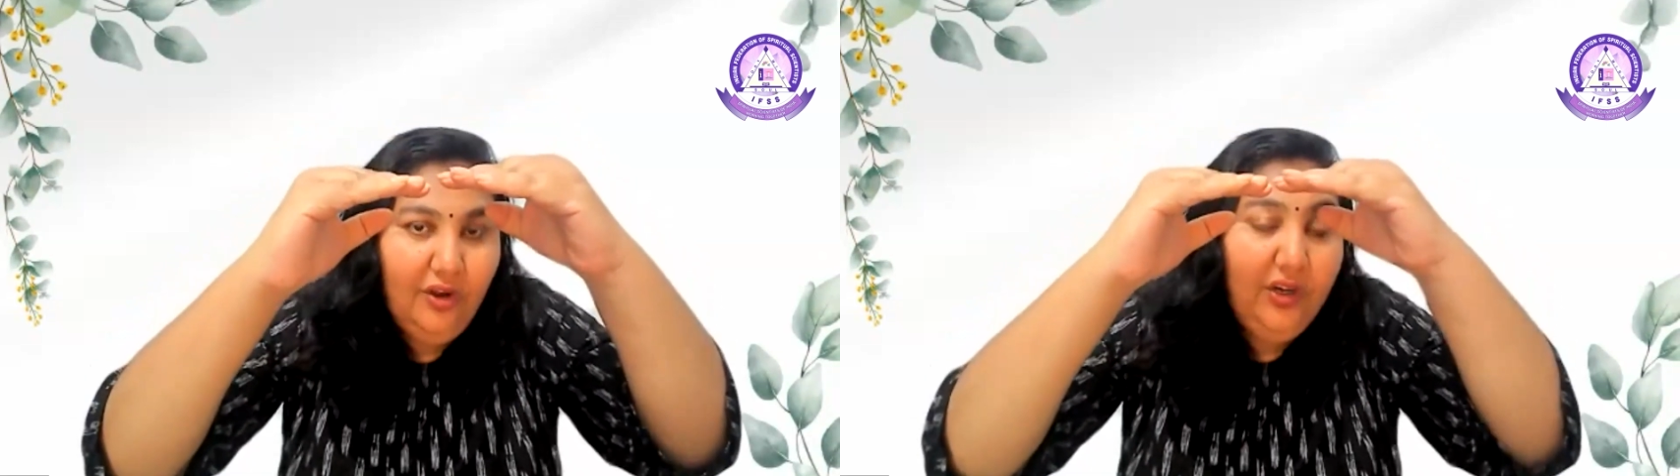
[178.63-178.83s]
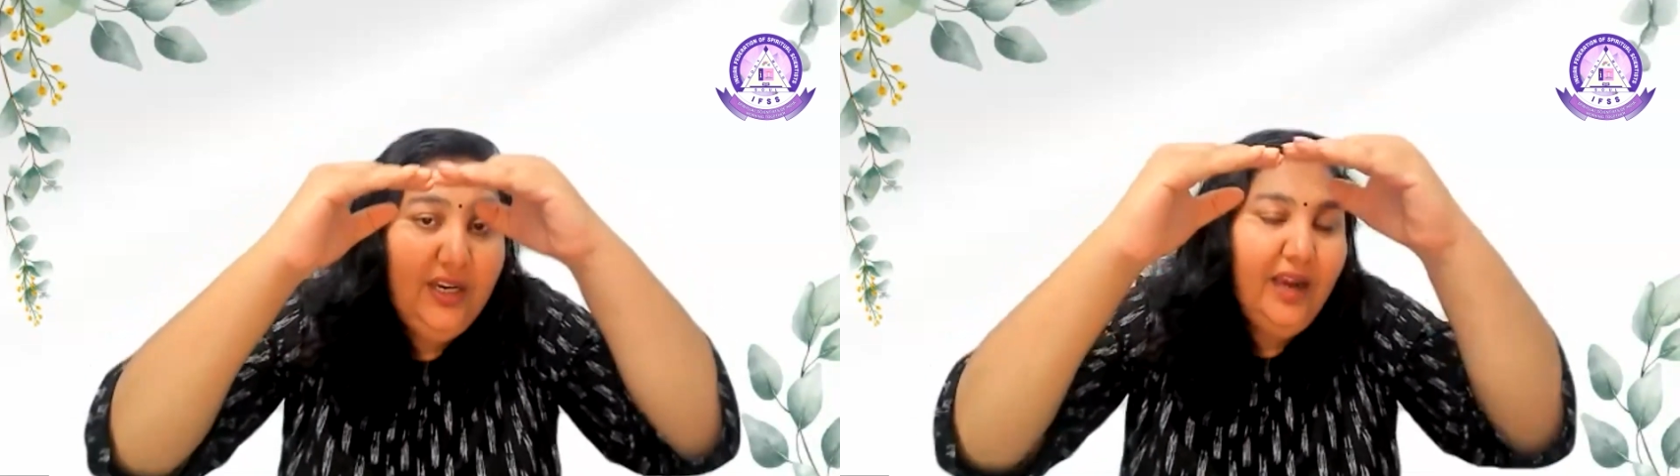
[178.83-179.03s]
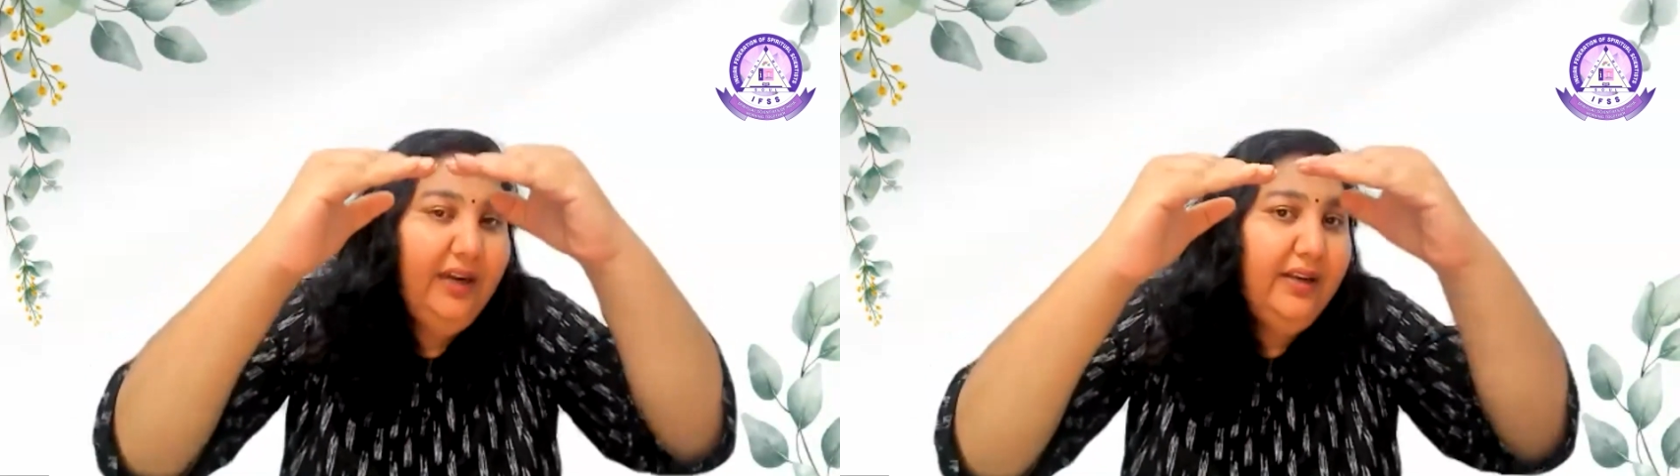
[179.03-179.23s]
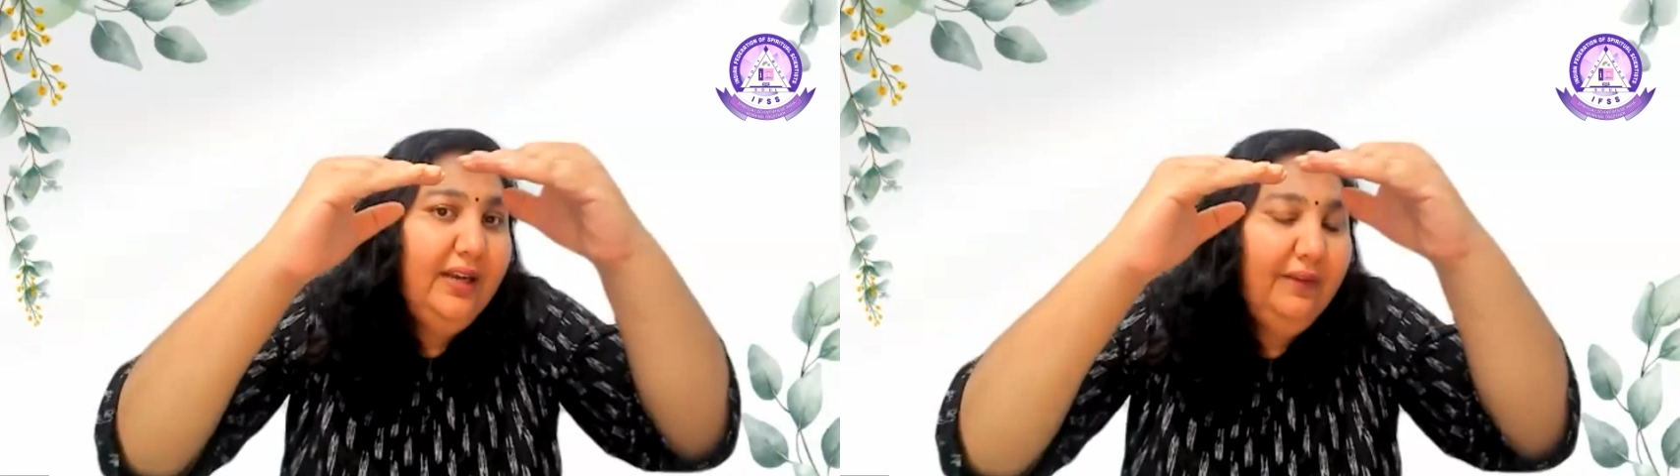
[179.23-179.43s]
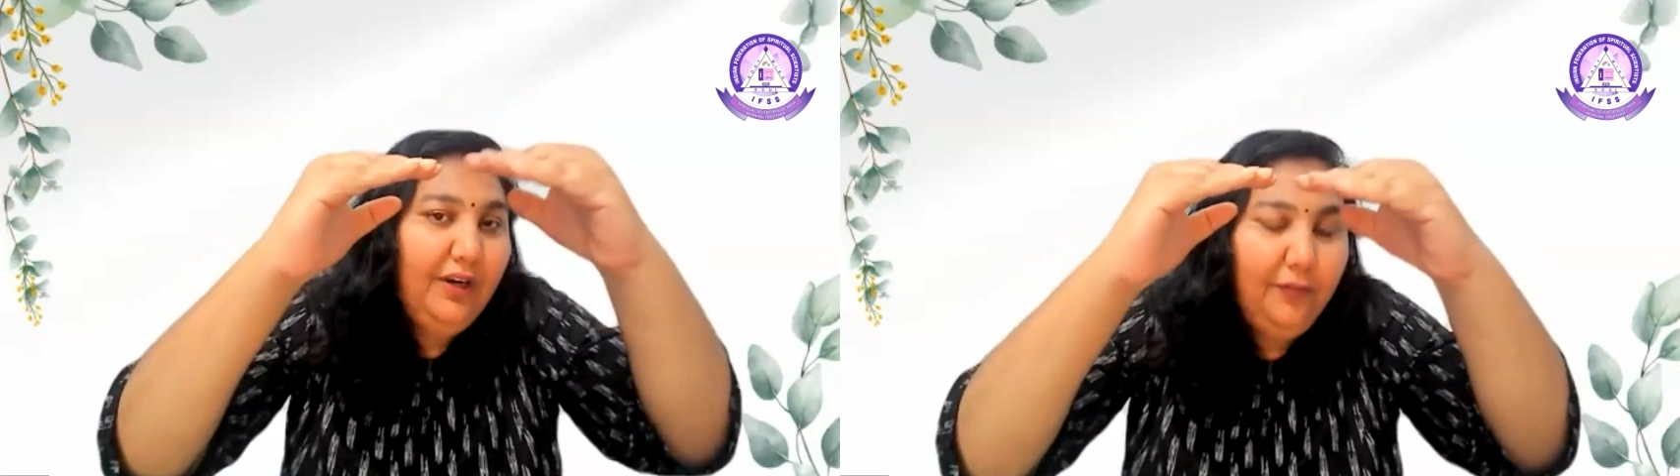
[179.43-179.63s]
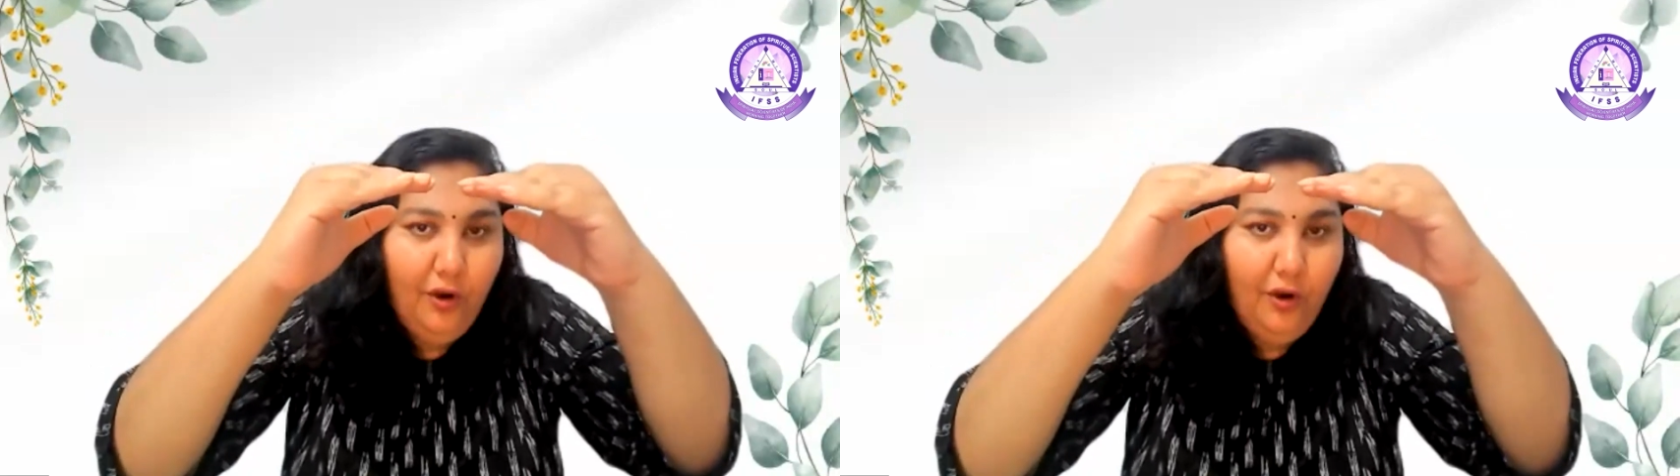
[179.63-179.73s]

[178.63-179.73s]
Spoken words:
on a higher level of